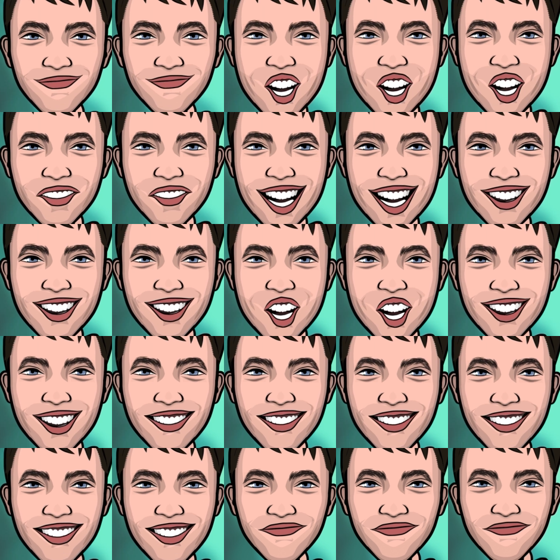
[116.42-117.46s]
where plants are
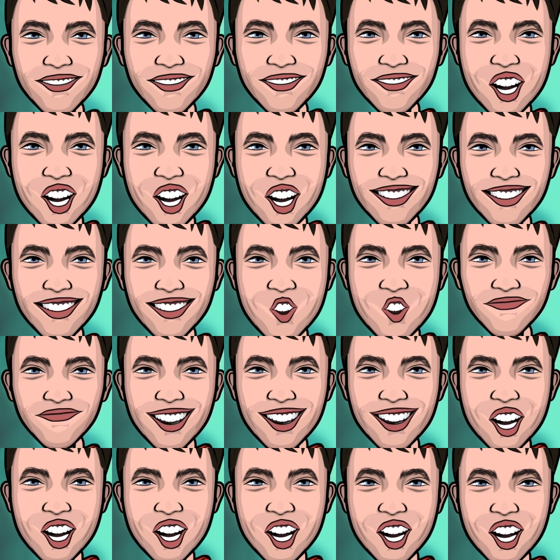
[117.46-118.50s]
created before the humans
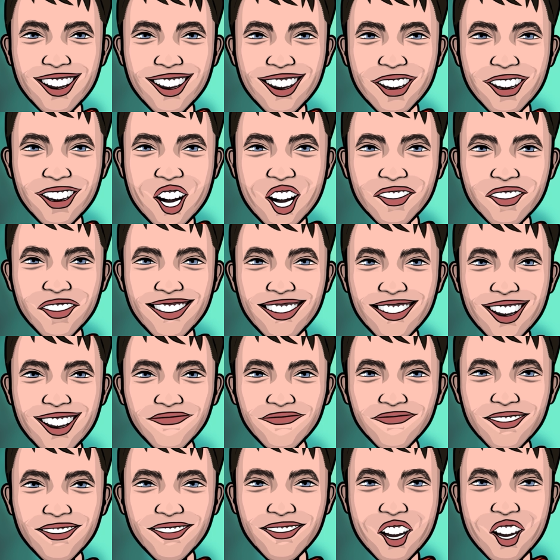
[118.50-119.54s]
and animals are created
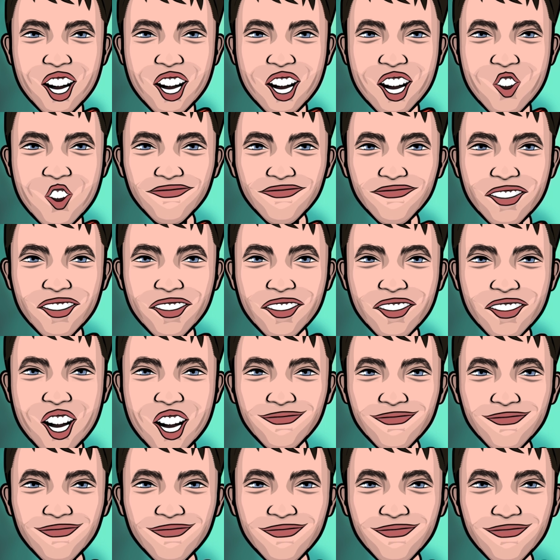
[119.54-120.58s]
before the humans as
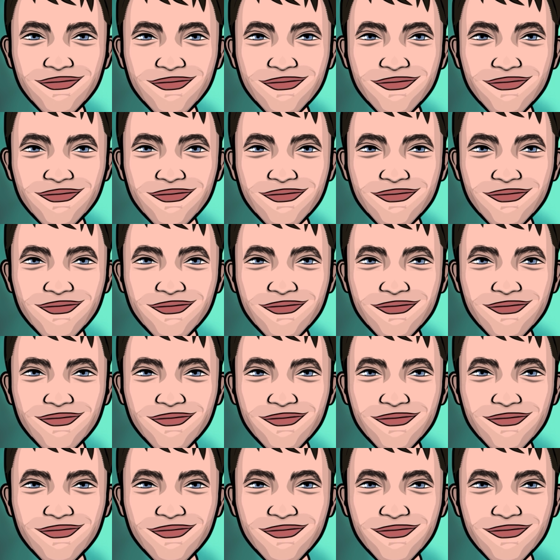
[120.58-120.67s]
well.